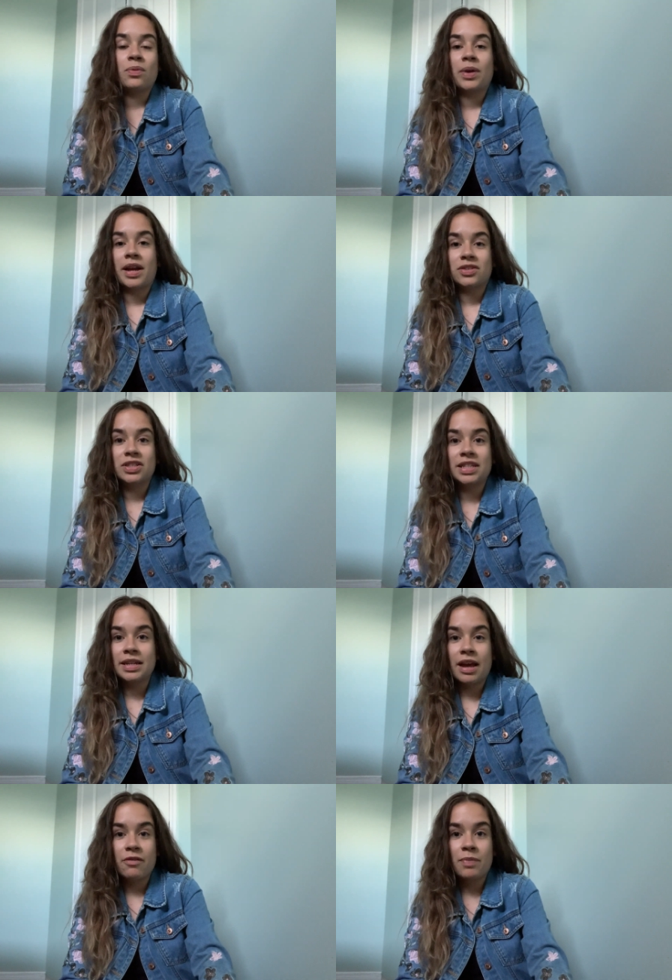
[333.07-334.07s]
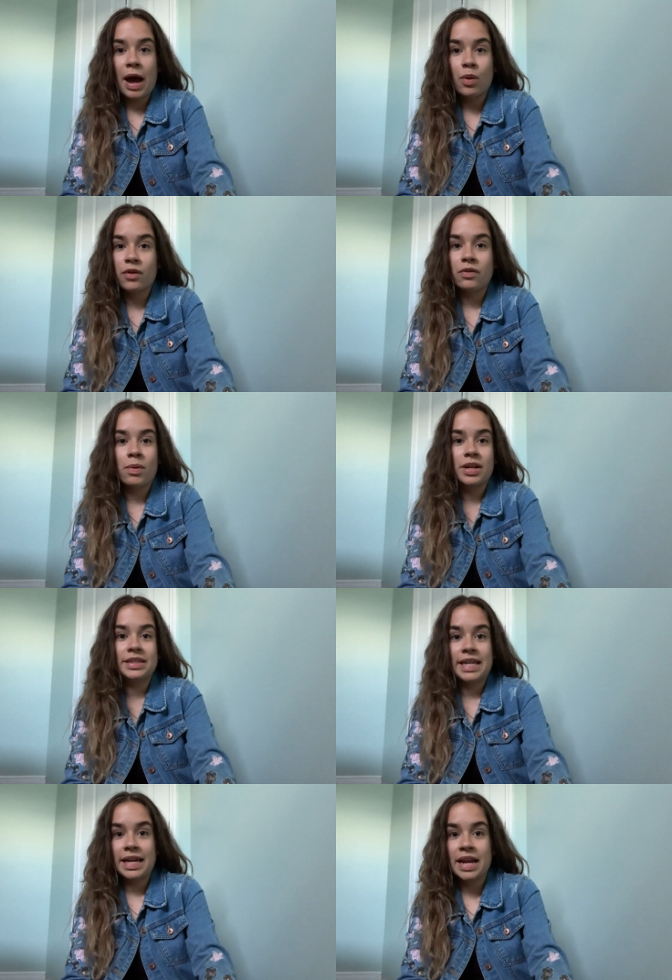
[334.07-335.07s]
We actually didn't have power for about a
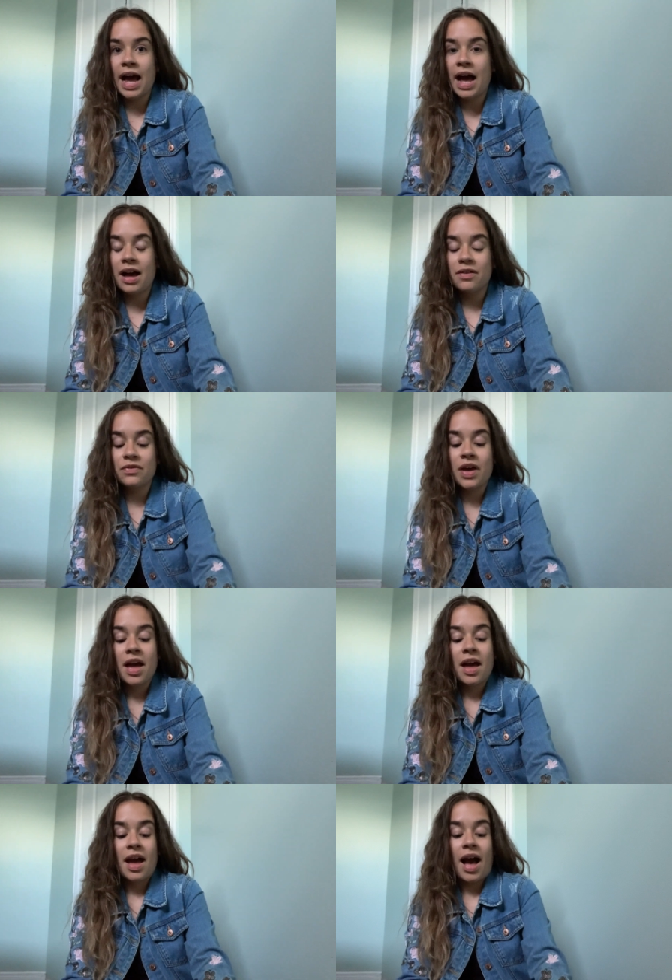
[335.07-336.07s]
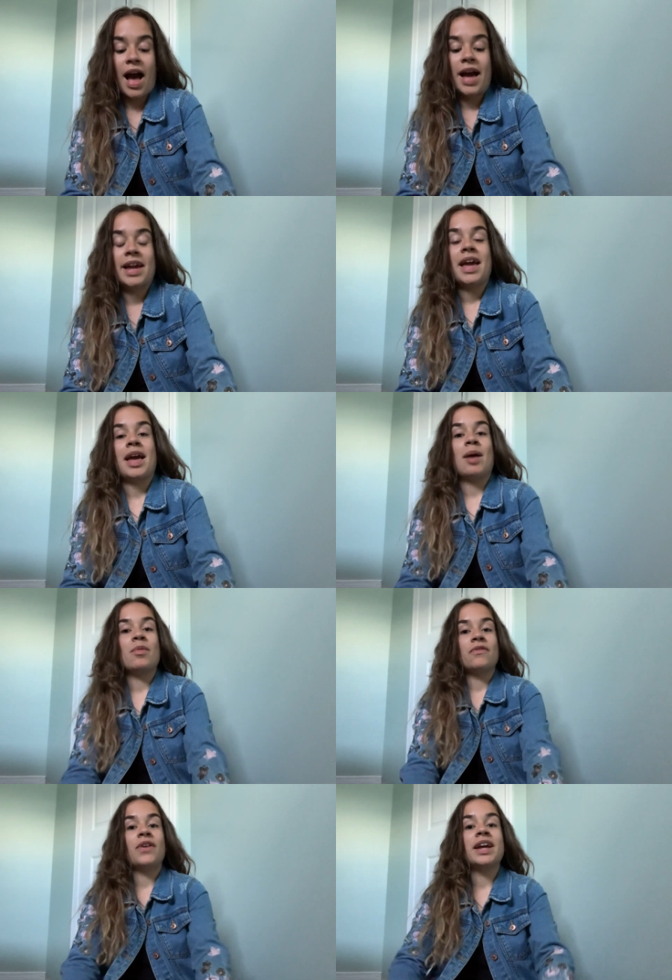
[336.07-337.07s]
day and a half. I
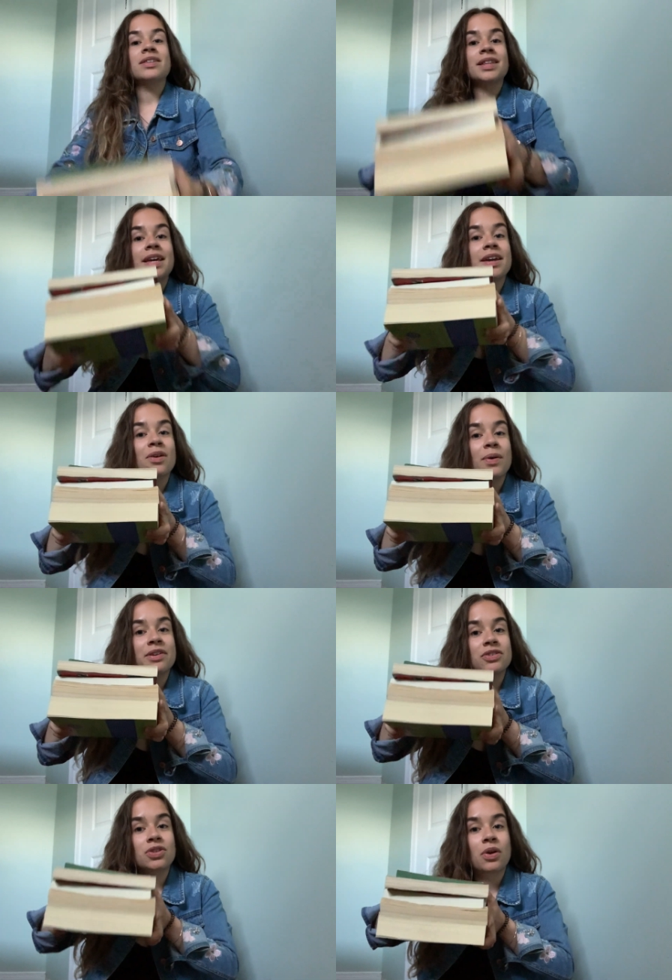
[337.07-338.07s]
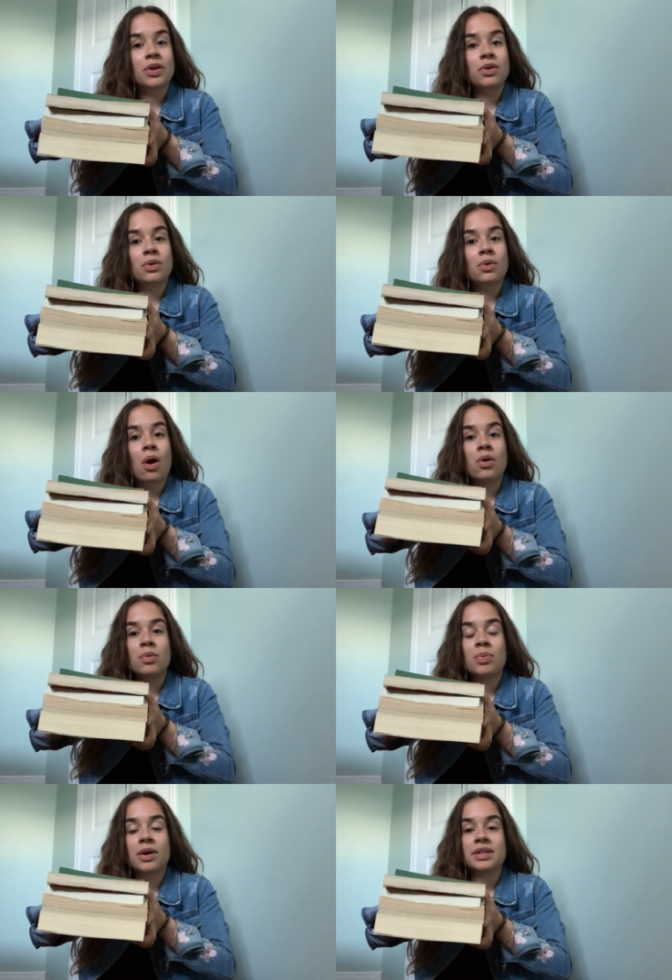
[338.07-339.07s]
am finally going to show you all the
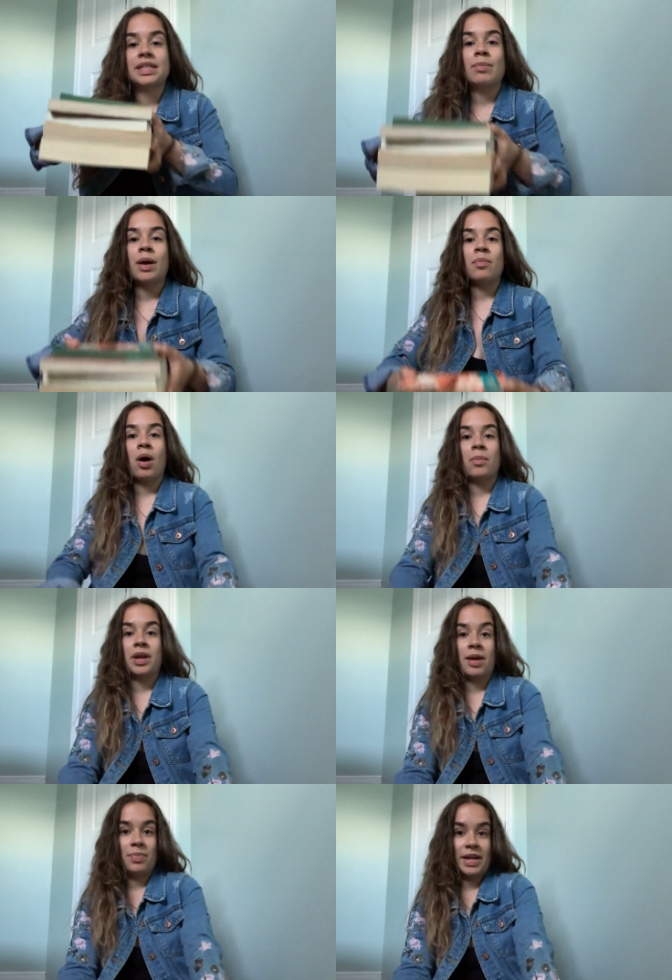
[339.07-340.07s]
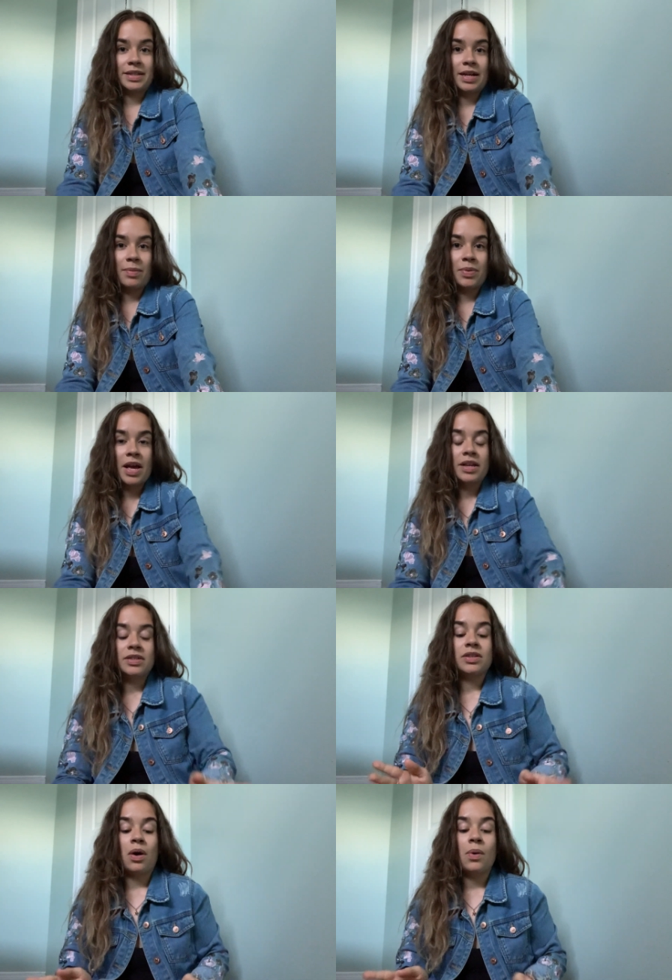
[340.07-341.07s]
books that my mom and I picked up.
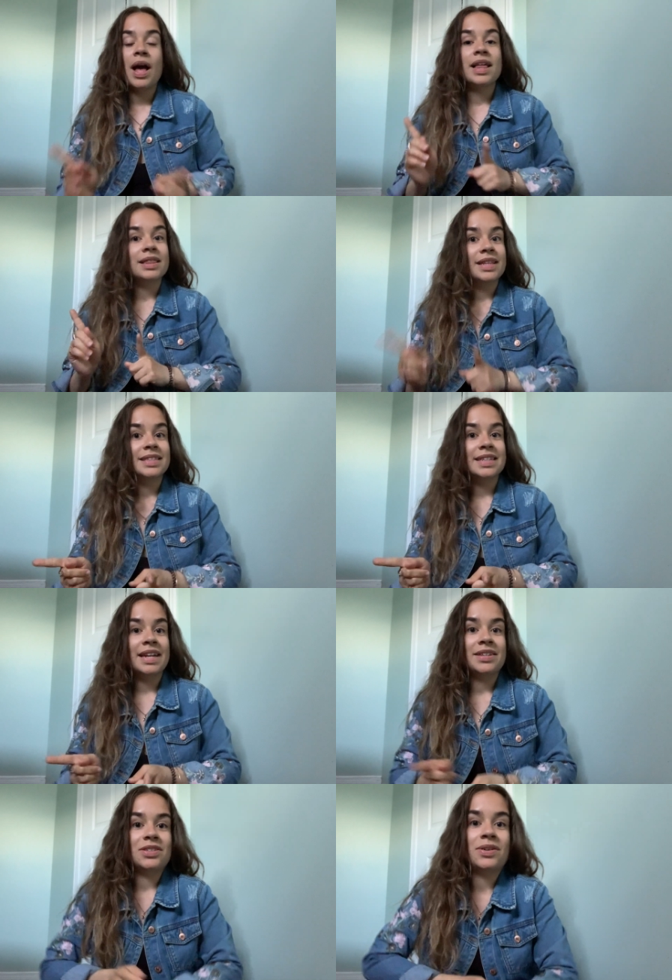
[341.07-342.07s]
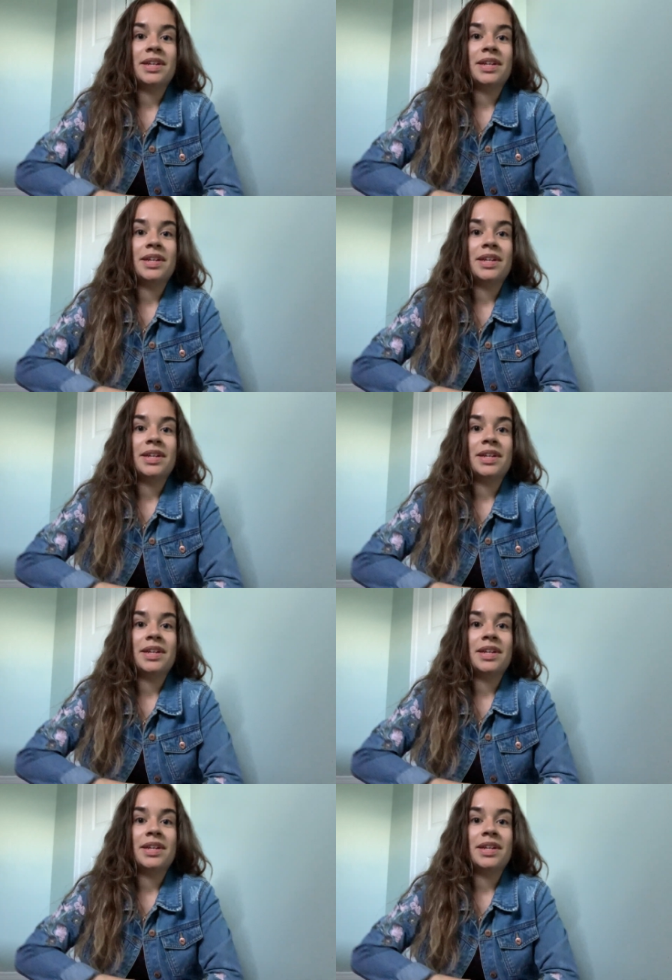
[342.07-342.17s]
So let's get into it.